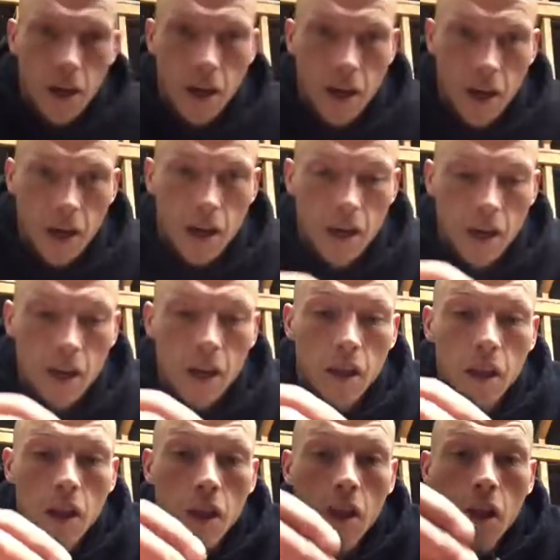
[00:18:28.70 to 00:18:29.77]
earlier.
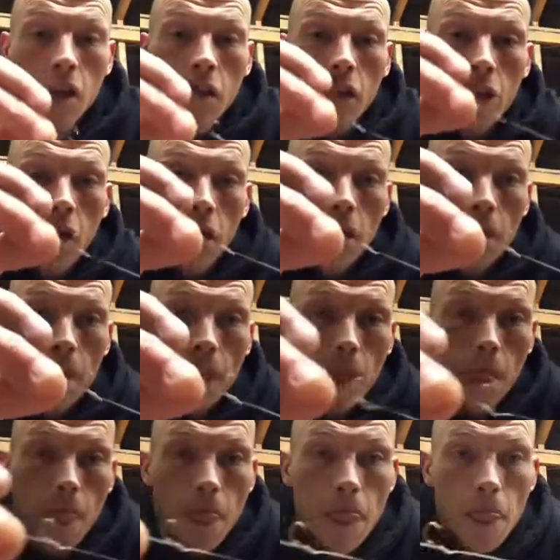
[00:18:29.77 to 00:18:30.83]
So look,
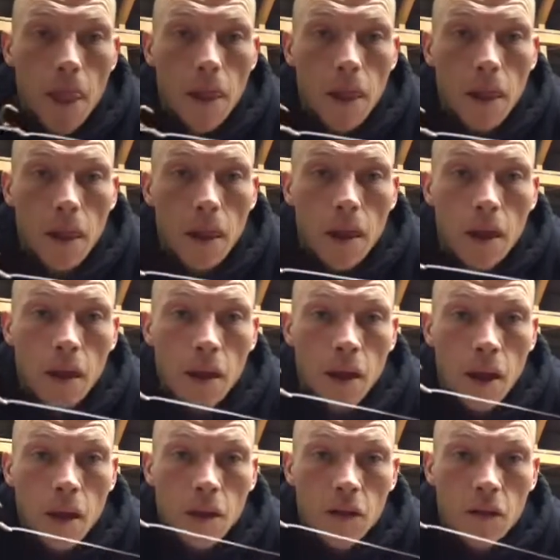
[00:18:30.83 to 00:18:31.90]
there you
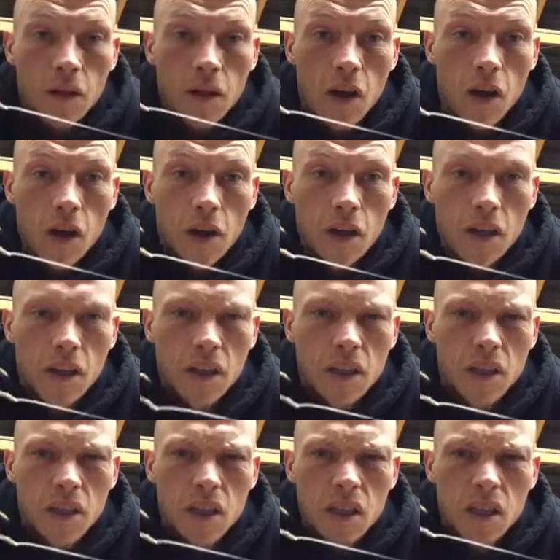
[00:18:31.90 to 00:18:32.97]
go, it's a
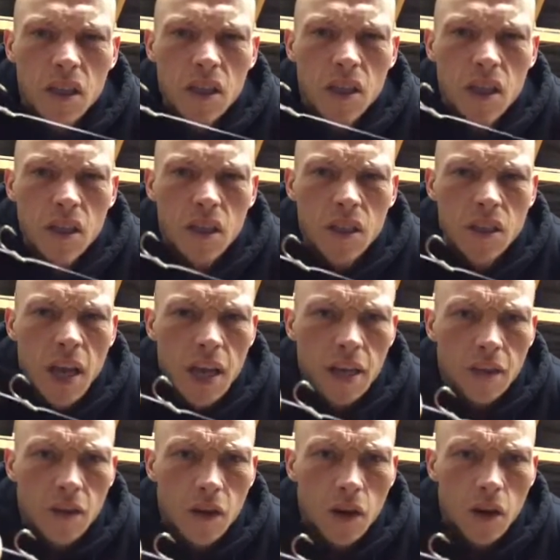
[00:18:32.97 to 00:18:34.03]
size 10
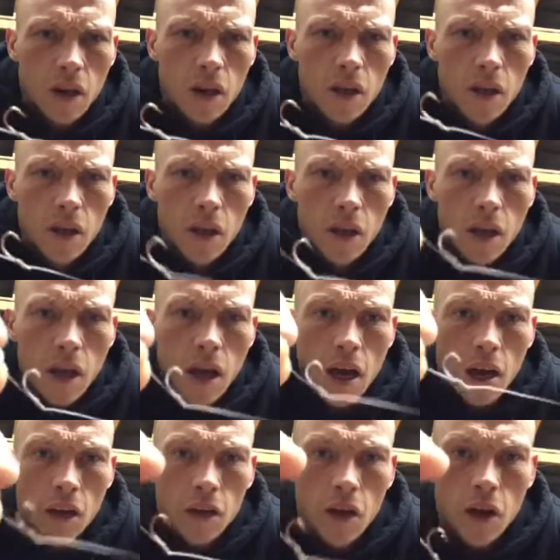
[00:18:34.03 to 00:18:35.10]
this hook,
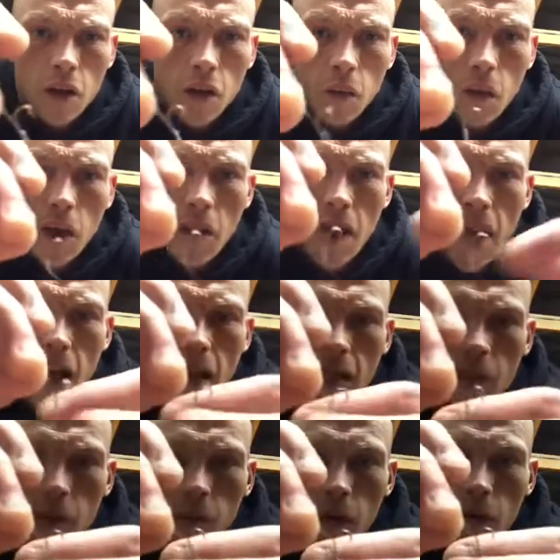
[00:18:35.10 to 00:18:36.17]
and I don't like the way the hair's
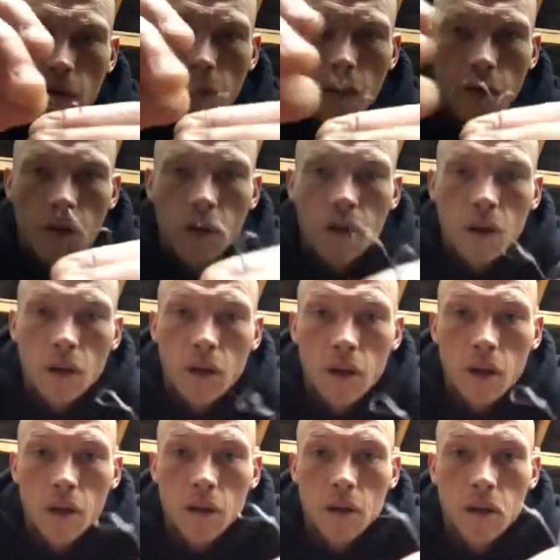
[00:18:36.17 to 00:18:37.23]
coming off.
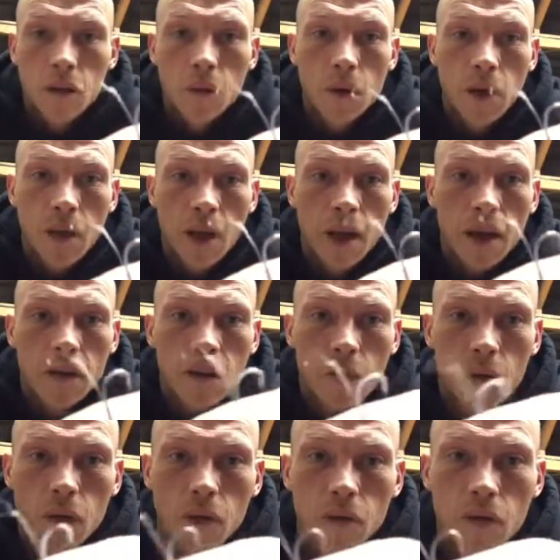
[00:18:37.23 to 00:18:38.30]
See the way the hair's
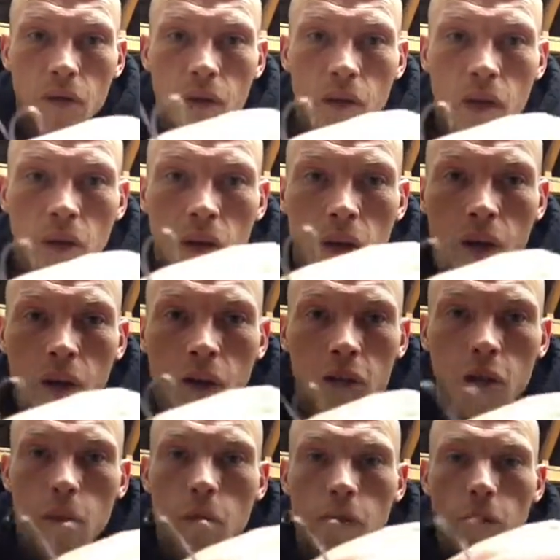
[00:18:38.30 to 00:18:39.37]
coming off? It's
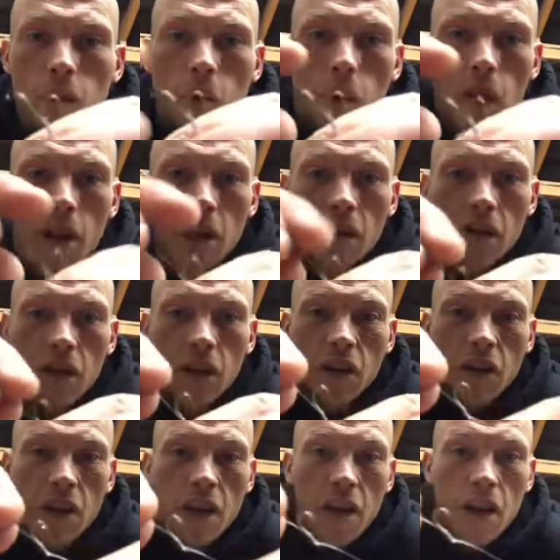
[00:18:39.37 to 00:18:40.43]
coming off a bit weird, you see, and
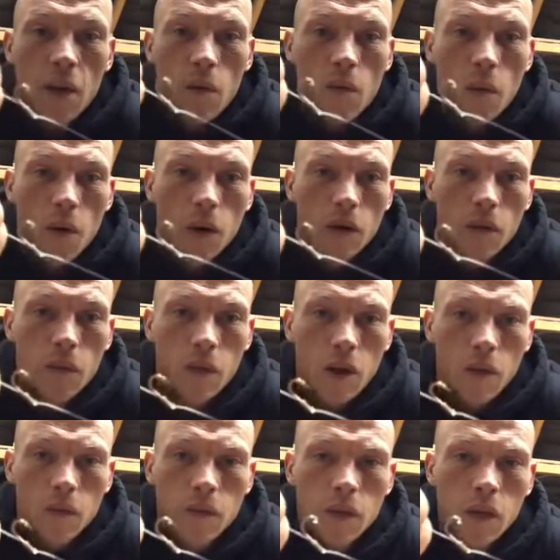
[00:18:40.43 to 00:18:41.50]
you can get that with mono
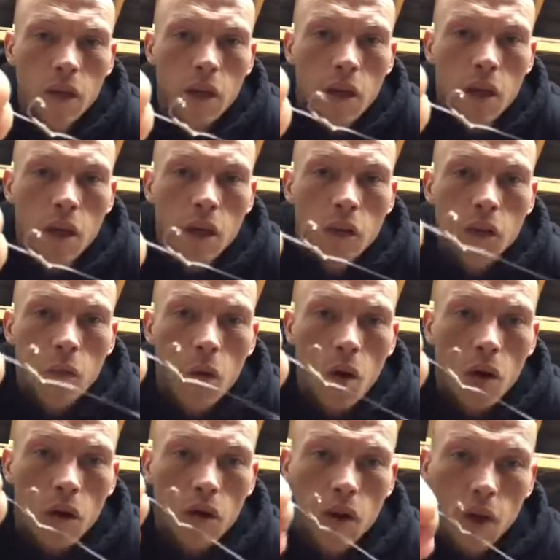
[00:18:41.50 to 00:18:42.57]
sometimes. So
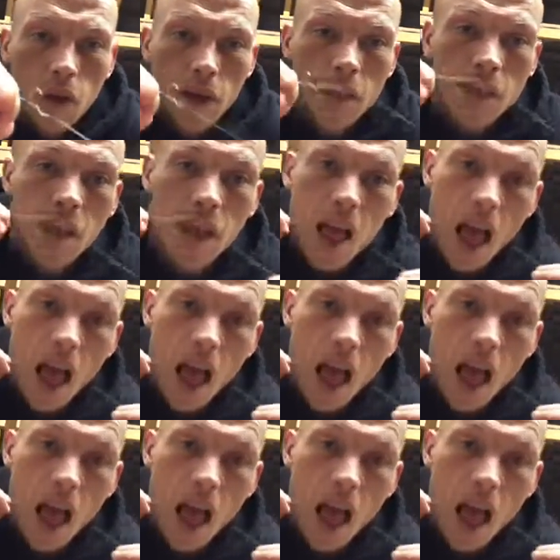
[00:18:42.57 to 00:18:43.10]
what I'll do is,